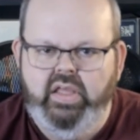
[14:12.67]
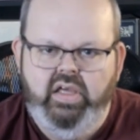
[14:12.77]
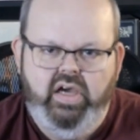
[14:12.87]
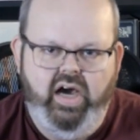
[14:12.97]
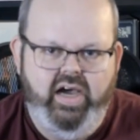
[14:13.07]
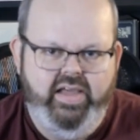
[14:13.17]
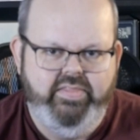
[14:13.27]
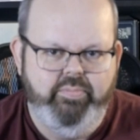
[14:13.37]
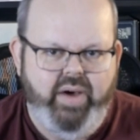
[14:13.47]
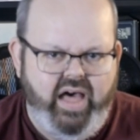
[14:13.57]
And
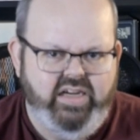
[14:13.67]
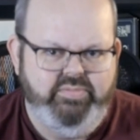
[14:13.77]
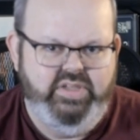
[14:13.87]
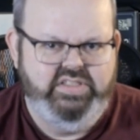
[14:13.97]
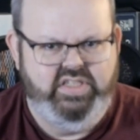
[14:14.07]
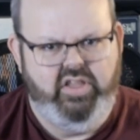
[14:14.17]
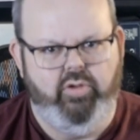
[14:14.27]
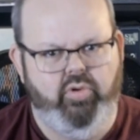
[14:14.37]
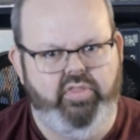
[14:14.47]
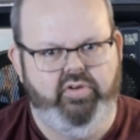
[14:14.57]
the bottom is another
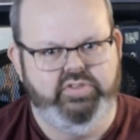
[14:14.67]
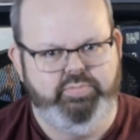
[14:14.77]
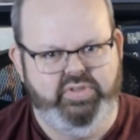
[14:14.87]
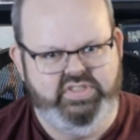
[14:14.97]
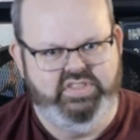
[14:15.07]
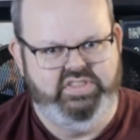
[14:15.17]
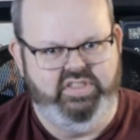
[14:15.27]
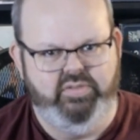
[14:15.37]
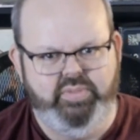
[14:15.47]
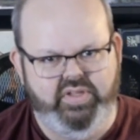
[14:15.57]
one of those
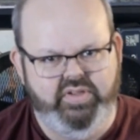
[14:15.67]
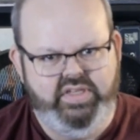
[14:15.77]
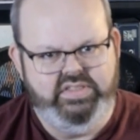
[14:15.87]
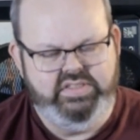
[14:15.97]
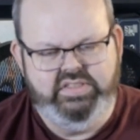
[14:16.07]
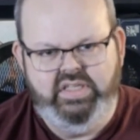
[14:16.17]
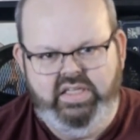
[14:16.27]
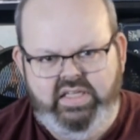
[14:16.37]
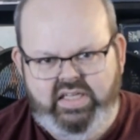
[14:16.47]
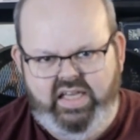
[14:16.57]
persistent abilities,
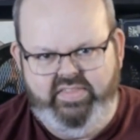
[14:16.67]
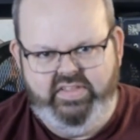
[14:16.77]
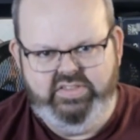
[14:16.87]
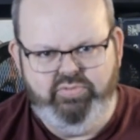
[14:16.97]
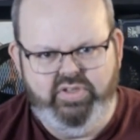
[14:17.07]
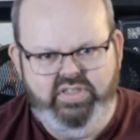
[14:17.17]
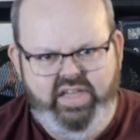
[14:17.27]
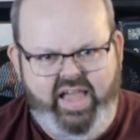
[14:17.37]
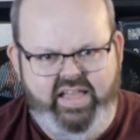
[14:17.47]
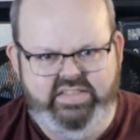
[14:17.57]
and this one
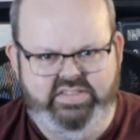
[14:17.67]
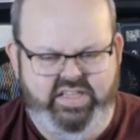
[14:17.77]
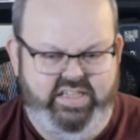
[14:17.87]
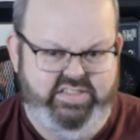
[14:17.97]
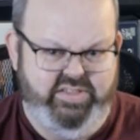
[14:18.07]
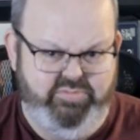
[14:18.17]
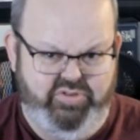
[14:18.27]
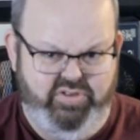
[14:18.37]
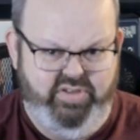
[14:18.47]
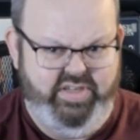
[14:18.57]
has like some
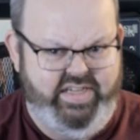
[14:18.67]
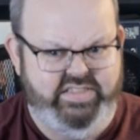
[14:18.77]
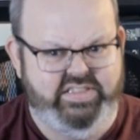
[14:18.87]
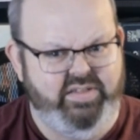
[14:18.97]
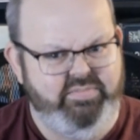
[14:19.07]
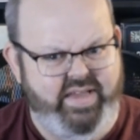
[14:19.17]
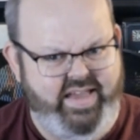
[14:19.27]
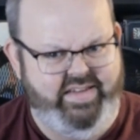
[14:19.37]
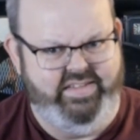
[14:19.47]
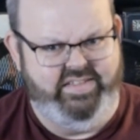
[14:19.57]
good and some
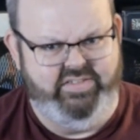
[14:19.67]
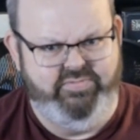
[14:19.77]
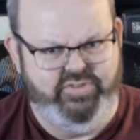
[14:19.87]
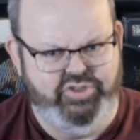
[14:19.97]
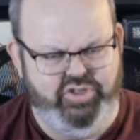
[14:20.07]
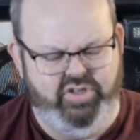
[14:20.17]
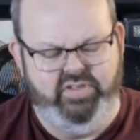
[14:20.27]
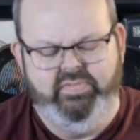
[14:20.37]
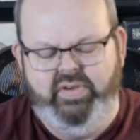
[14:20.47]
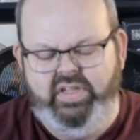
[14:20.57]
bad in it for
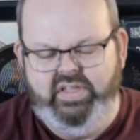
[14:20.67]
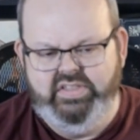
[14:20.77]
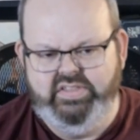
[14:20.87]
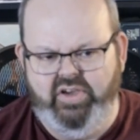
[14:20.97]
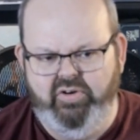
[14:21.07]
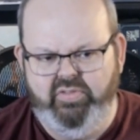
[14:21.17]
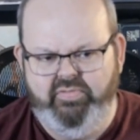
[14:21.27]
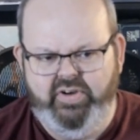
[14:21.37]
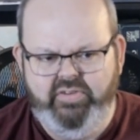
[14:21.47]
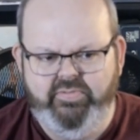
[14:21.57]
sure. So the
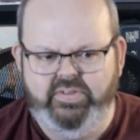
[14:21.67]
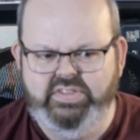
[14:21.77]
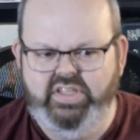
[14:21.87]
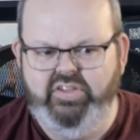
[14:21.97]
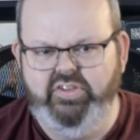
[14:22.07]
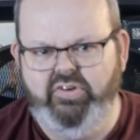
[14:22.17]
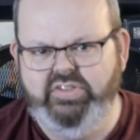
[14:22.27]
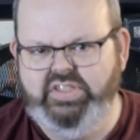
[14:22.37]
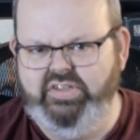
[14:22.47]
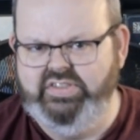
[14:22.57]
very first thing you'll
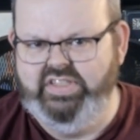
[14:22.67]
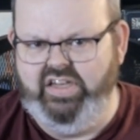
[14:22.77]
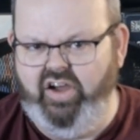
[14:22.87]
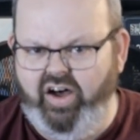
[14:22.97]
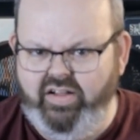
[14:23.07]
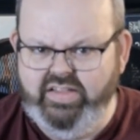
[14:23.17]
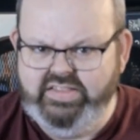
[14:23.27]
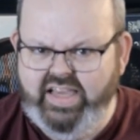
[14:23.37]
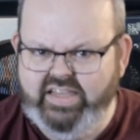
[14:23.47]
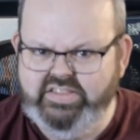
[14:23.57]
notice here is that all
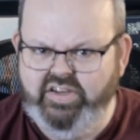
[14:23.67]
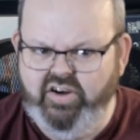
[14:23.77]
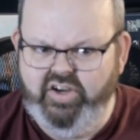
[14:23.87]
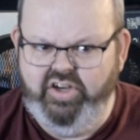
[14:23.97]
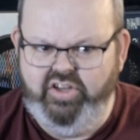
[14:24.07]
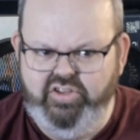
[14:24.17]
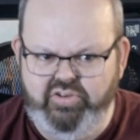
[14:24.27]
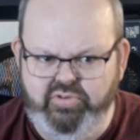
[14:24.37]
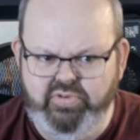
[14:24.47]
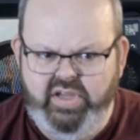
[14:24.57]
attacks targeting
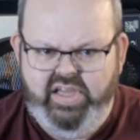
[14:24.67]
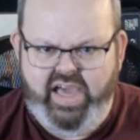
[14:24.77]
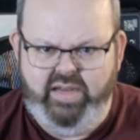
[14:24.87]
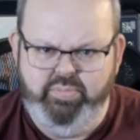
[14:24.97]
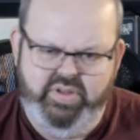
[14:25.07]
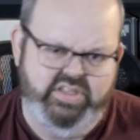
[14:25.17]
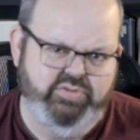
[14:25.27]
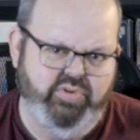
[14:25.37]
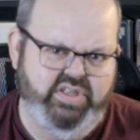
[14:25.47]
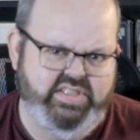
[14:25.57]
you add
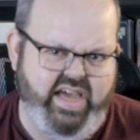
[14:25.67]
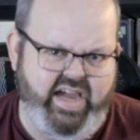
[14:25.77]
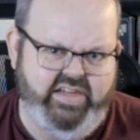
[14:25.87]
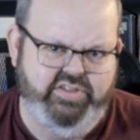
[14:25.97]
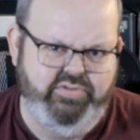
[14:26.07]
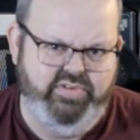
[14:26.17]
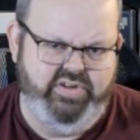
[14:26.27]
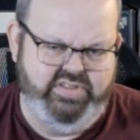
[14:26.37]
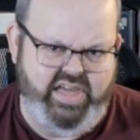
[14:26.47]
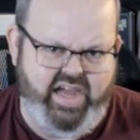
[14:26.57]
+1 attack to
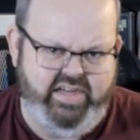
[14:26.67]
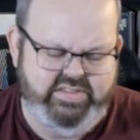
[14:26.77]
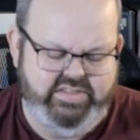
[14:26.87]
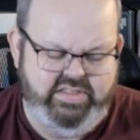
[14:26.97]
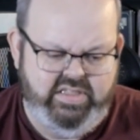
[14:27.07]
their attacks.